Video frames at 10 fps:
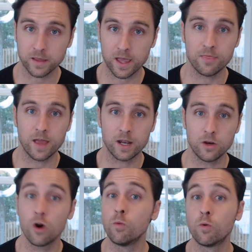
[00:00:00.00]
and
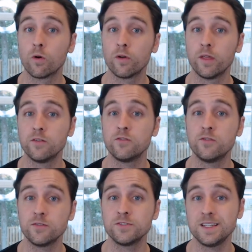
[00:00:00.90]
then no more than
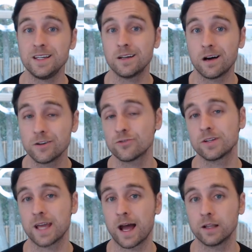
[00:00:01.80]

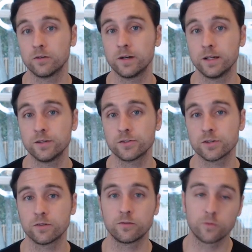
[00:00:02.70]
1,500
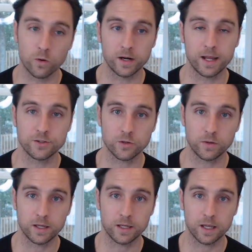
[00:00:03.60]
calories four days a
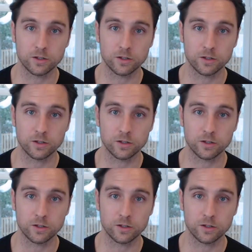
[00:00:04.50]
week.